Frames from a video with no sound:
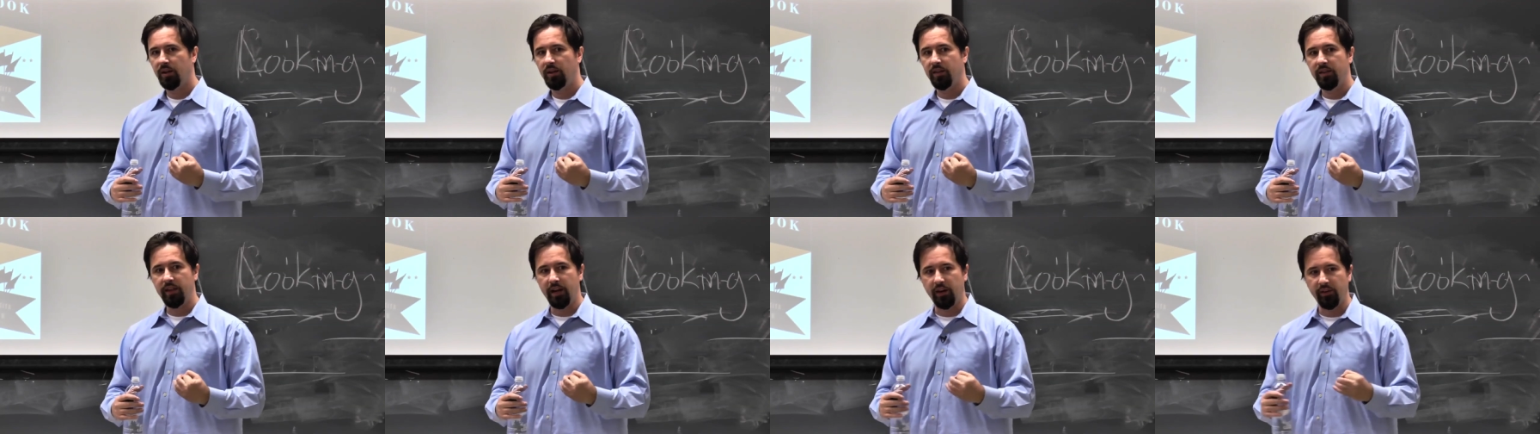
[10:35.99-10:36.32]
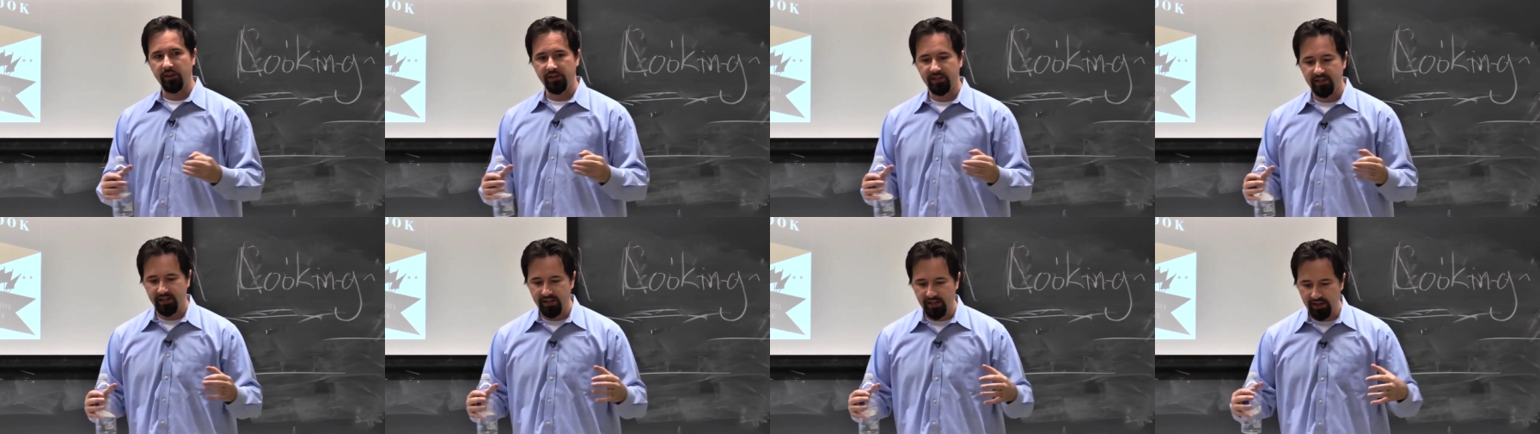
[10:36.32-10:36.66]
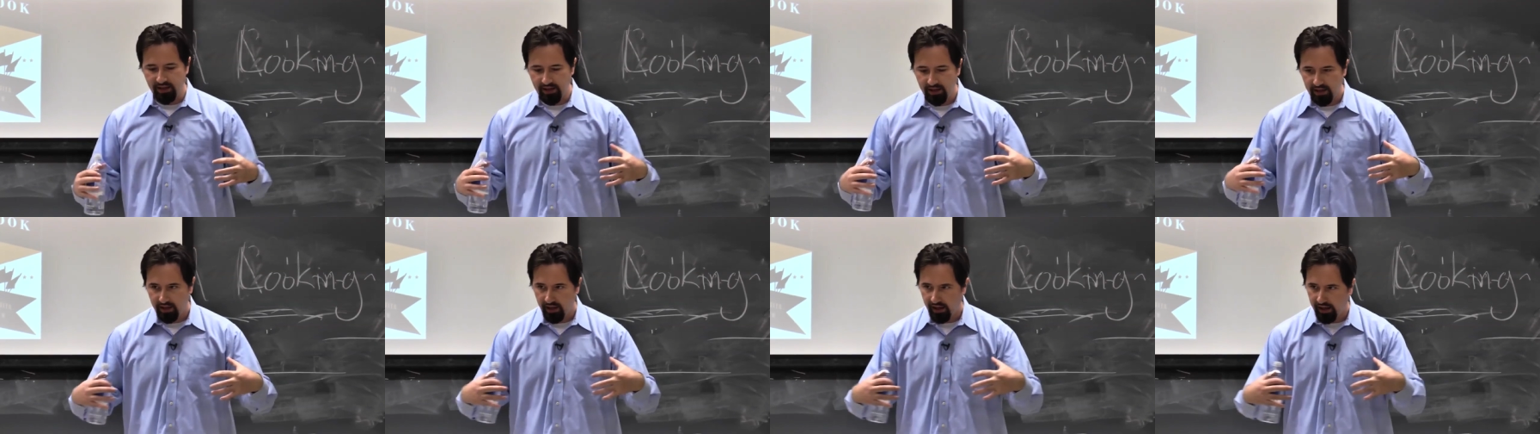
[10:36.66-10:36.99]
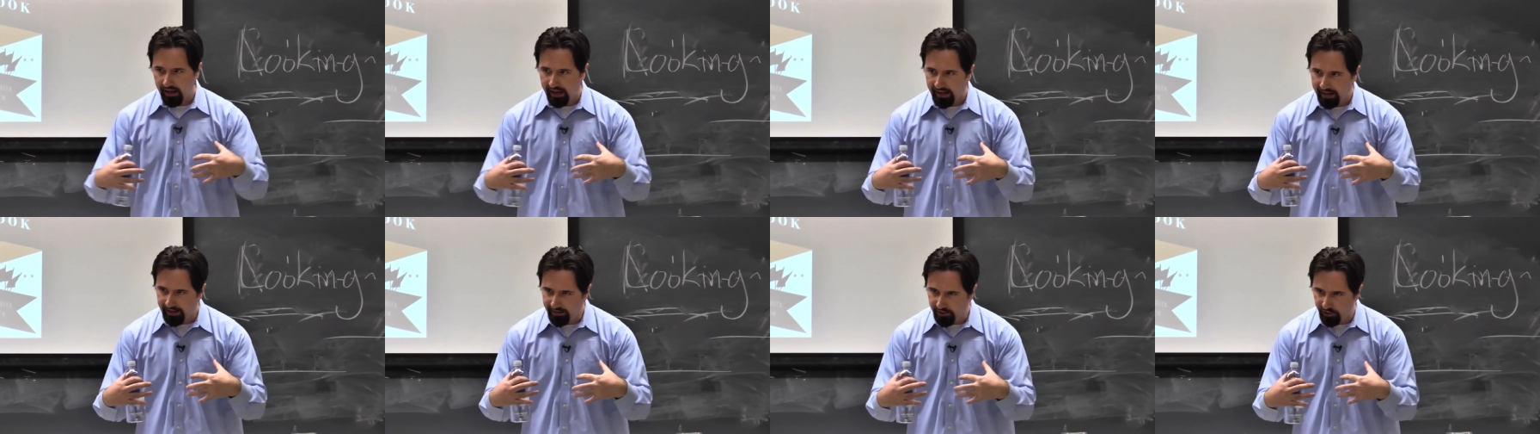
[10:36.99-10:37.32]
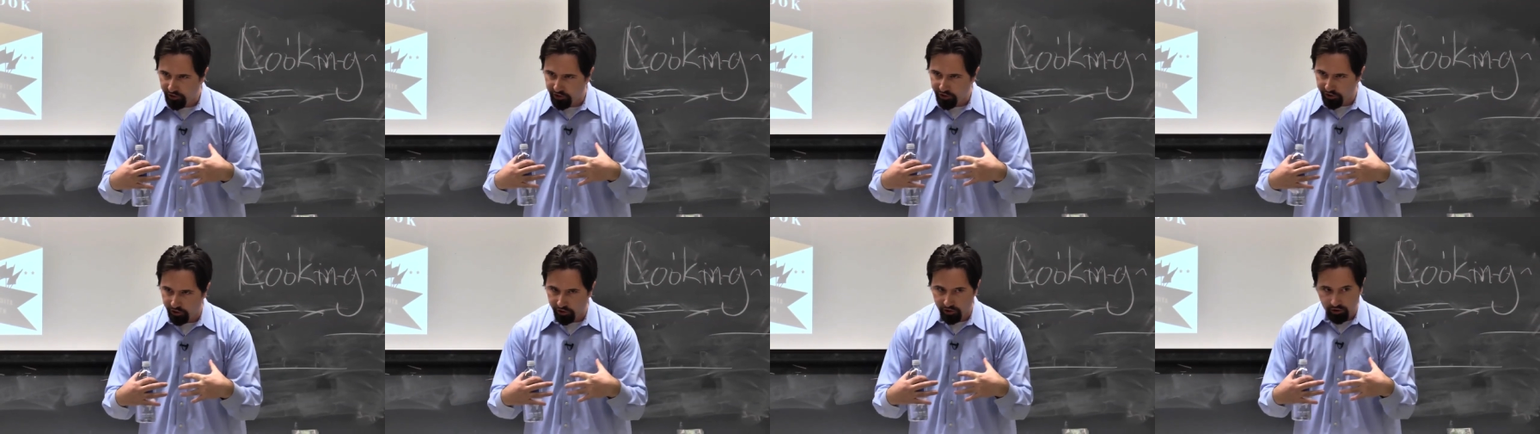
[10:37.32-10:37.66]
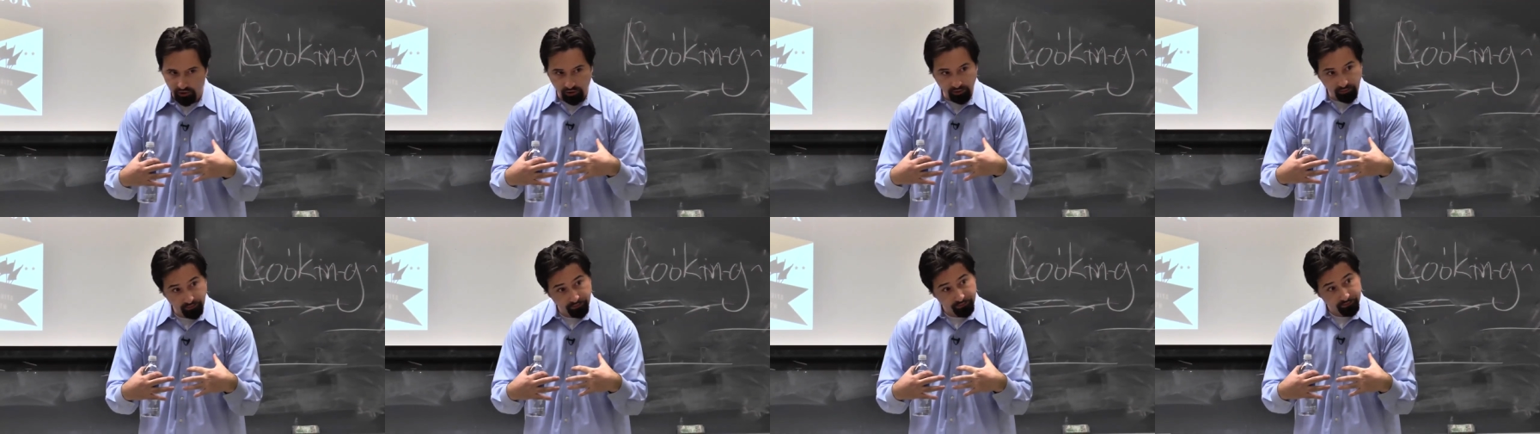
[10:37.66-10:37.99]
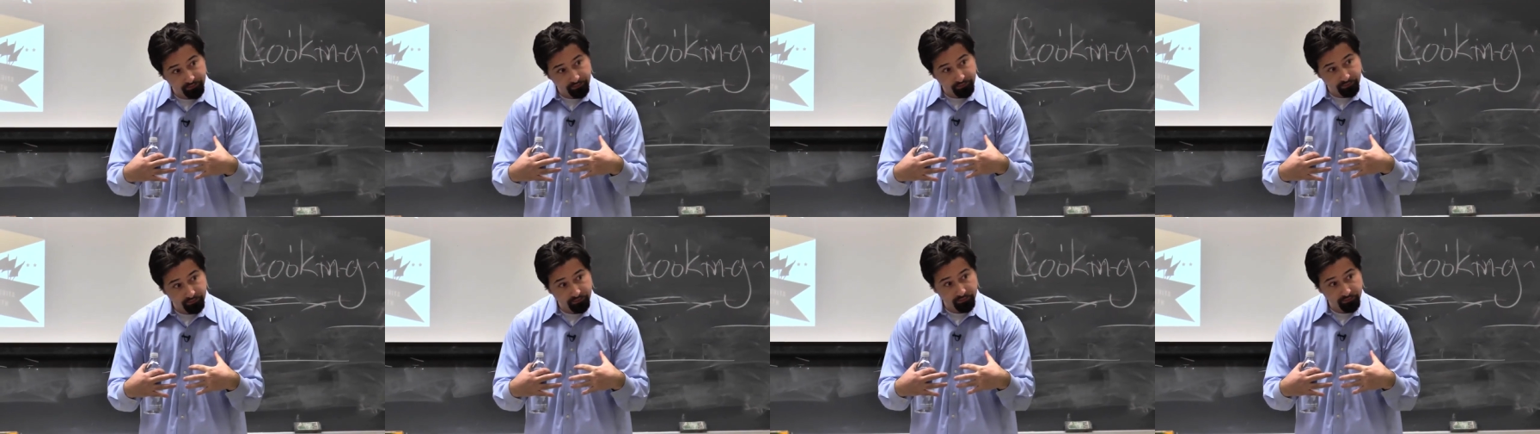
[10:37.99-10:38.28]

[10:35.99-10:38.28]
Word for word: There is the inner circle,